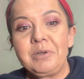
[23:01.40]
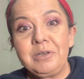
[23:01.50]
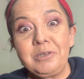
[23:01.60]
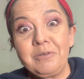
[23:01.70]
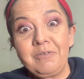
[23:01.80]

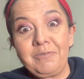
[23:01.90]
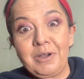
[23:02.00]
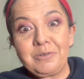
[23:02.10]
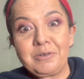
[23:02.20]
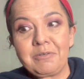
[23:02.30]
to do a
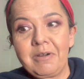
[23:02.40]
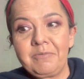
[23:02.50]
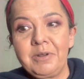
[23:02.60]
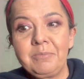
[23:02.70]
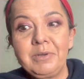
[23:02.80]
photograph,
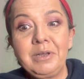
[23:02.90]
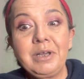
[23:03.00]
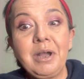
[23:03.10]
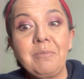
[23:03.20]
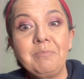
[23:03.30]
and I'm going to
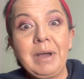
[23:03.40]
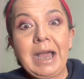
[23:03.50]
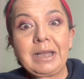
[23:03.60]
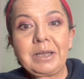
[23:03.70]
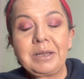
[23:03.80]
come
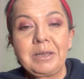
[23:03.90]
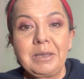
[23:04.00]
back.